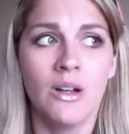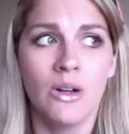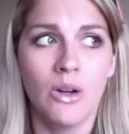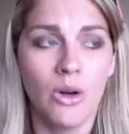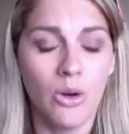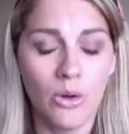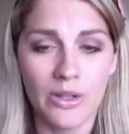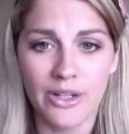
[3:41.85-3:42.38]

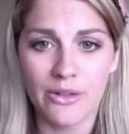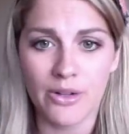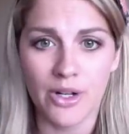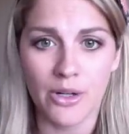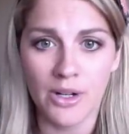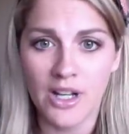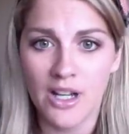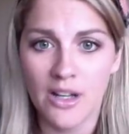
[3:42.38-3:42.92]
holy
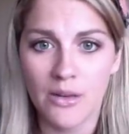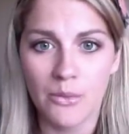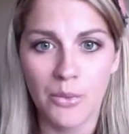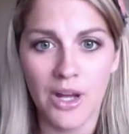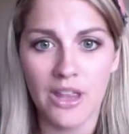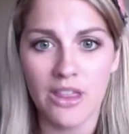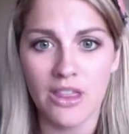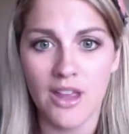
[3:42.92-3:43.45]
crow,
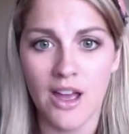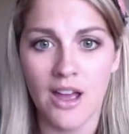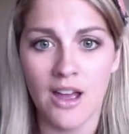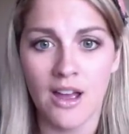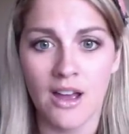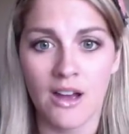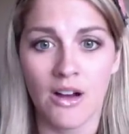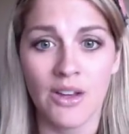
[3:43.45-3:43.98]
with
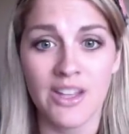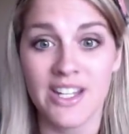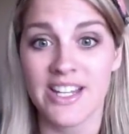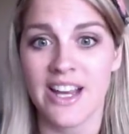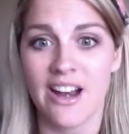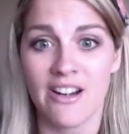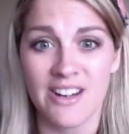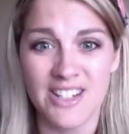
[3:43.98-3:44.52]
all the
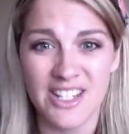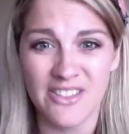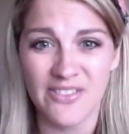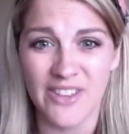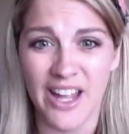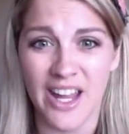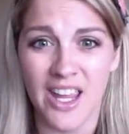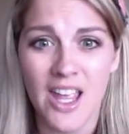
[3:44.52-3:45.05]
narrative,
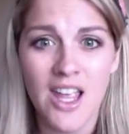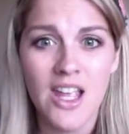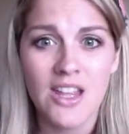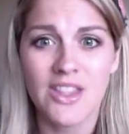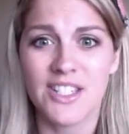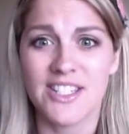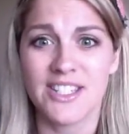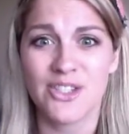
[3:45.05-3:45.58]
like
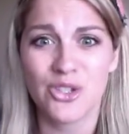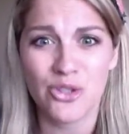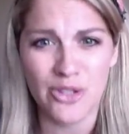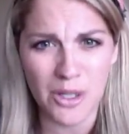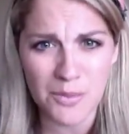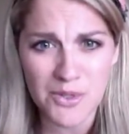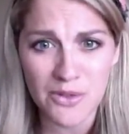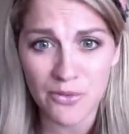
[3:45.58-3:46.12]
the
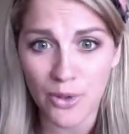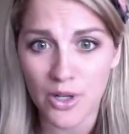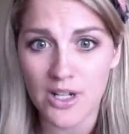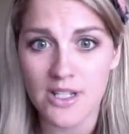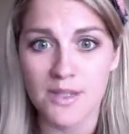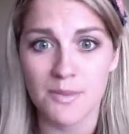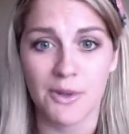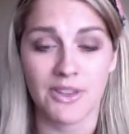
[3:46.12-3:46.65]
descriptive
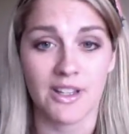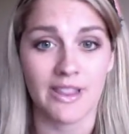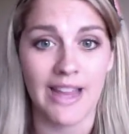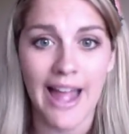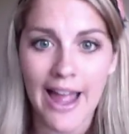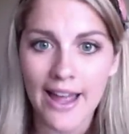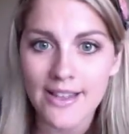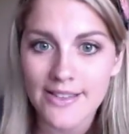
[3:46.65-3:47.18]
words about the
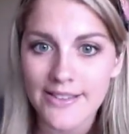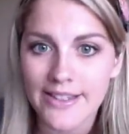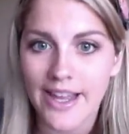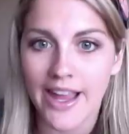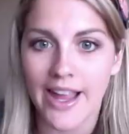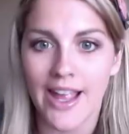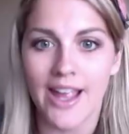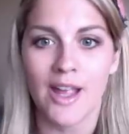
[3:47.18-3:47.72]

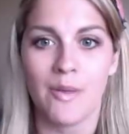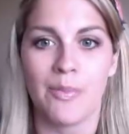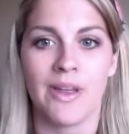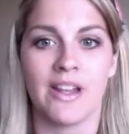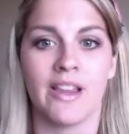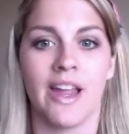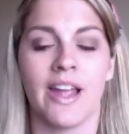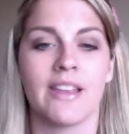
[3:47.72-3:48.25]
landscape
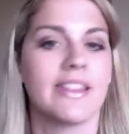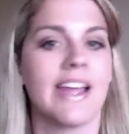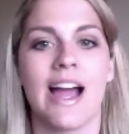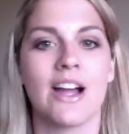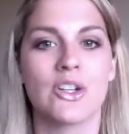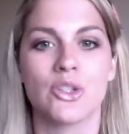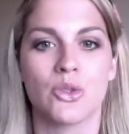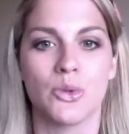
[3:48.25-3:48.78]
and like the
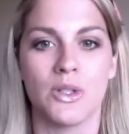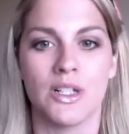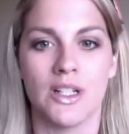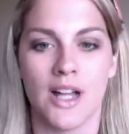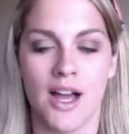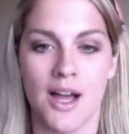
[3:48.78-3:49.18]
actual.